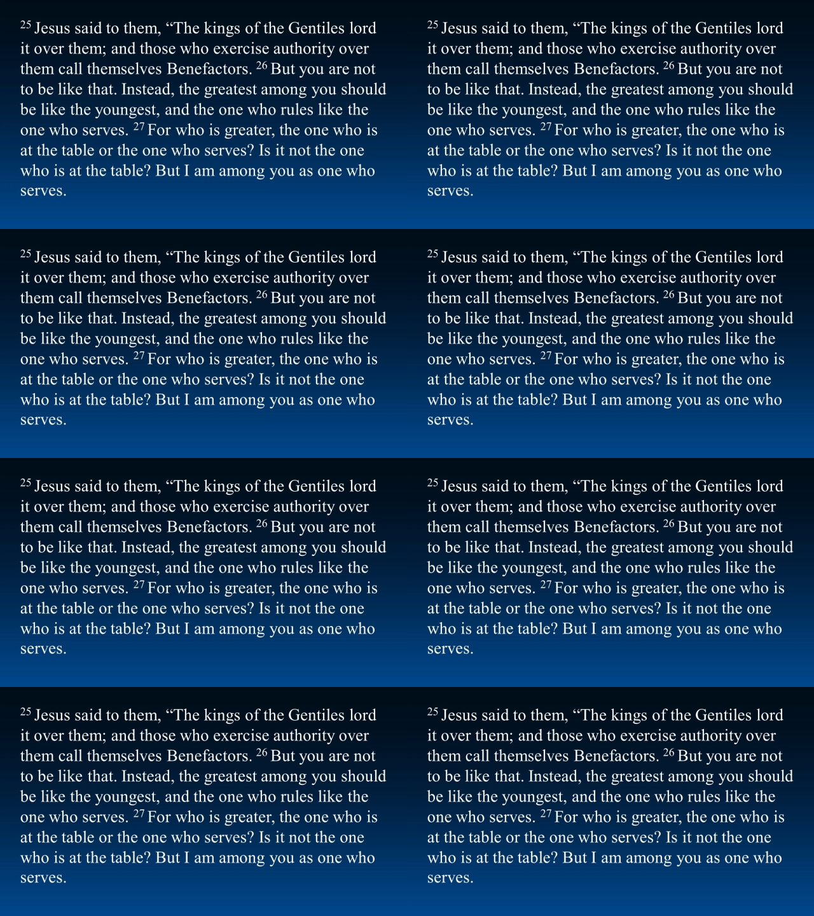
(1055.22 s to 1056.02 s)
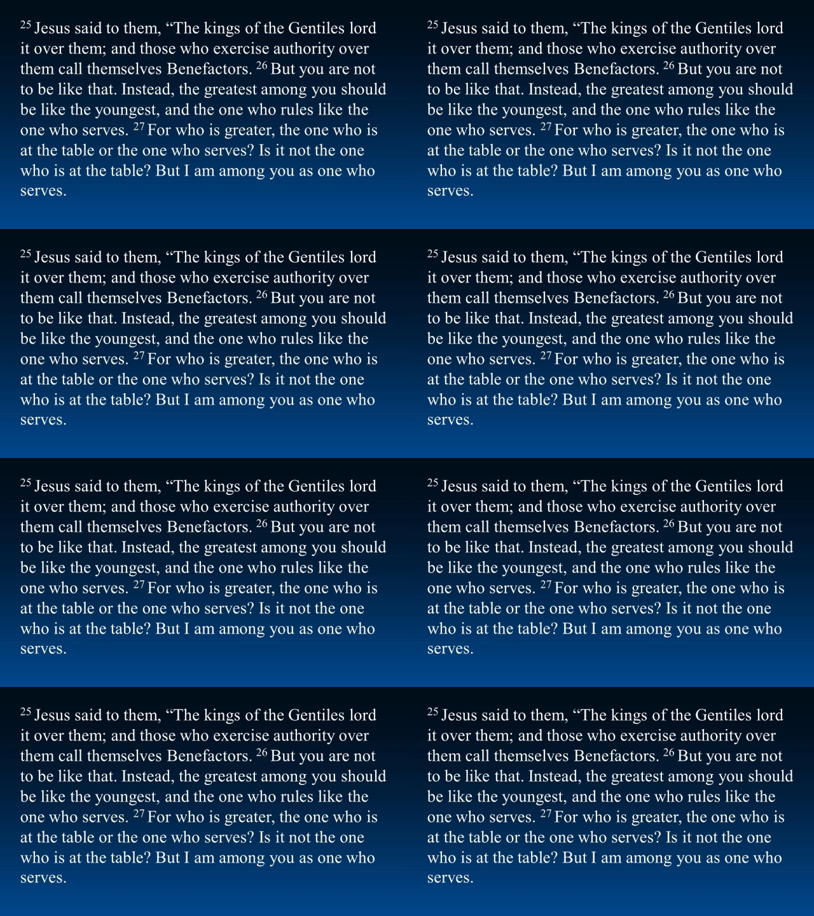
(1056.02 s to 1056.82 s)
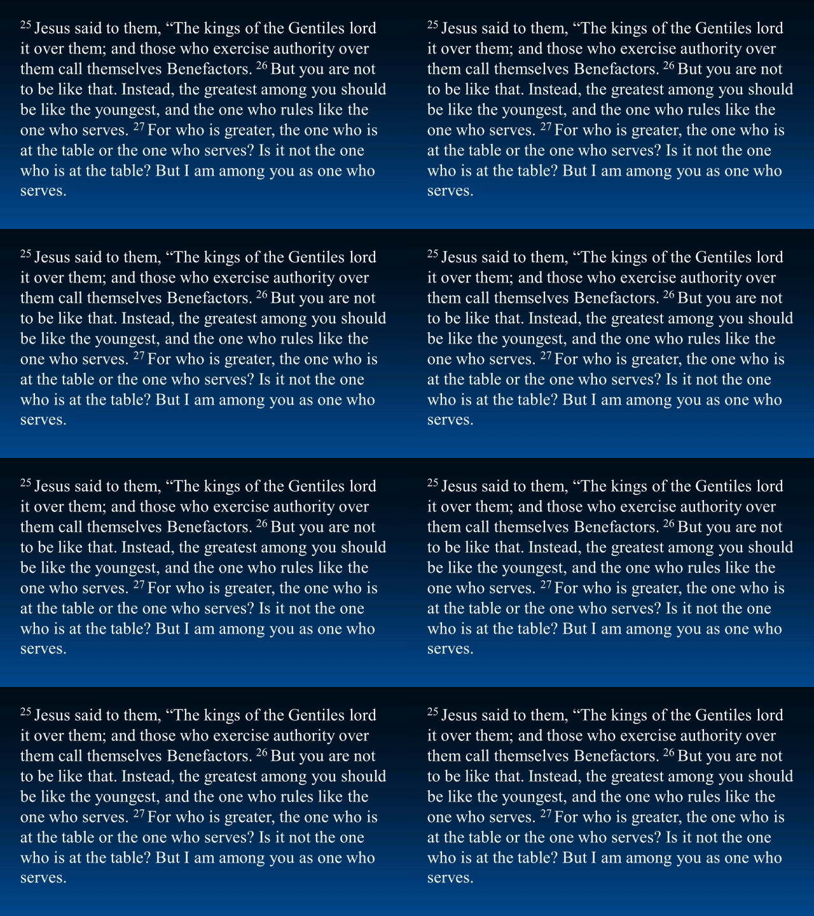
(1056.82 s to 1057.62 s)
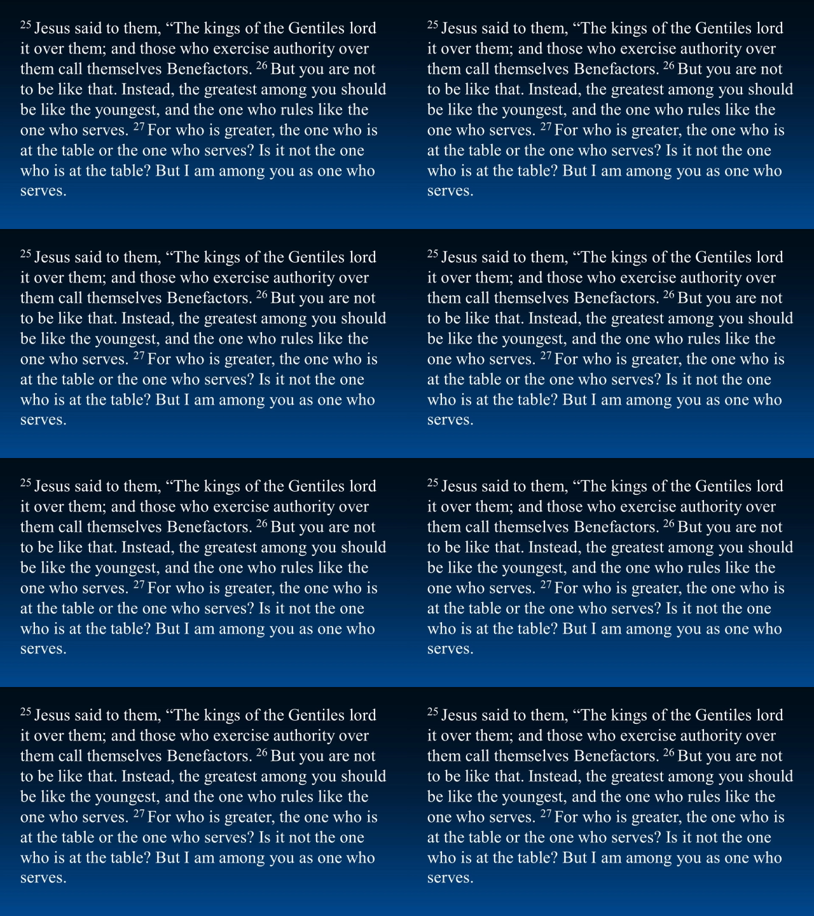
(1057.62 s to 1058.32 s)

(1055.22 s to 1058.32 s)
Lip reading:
[unreadable: no face in view]